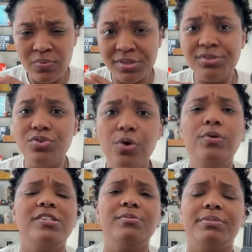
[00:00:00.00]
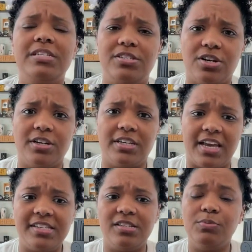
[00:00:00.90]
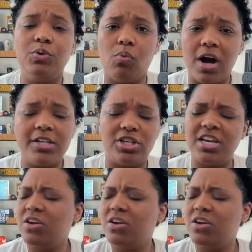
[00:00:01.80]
was noticeably dark as someone watching.